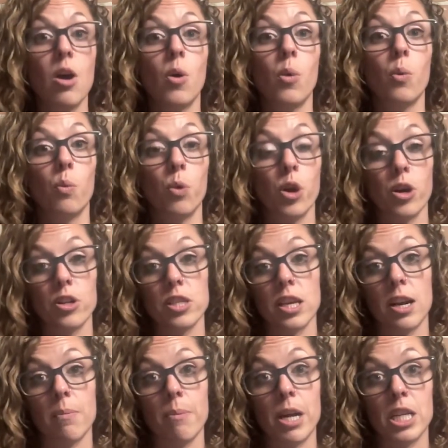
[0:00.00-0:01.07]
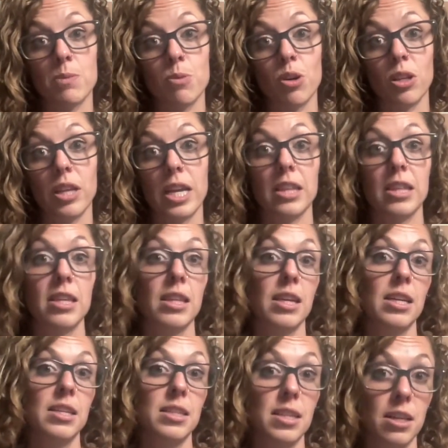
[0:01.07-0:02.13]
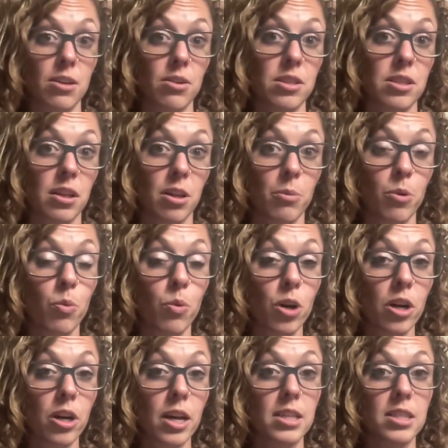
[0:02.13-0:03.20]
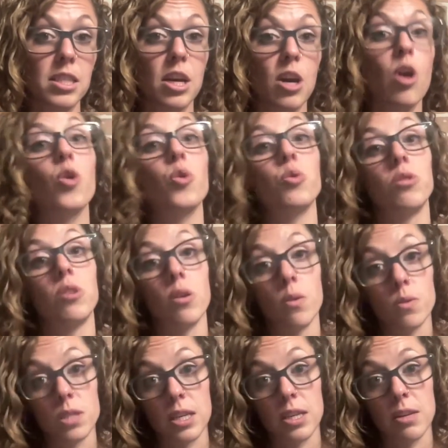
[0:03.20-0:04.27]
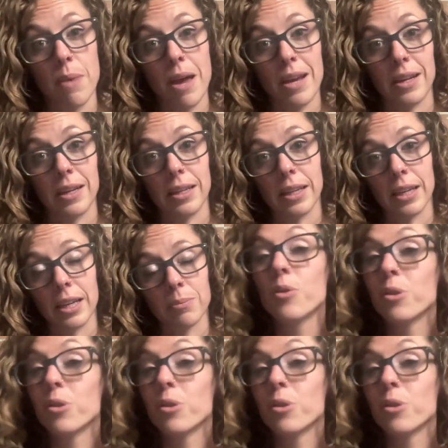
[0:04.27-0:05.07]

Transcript: words that are much more lengthy than a single syllable word and decode those independently?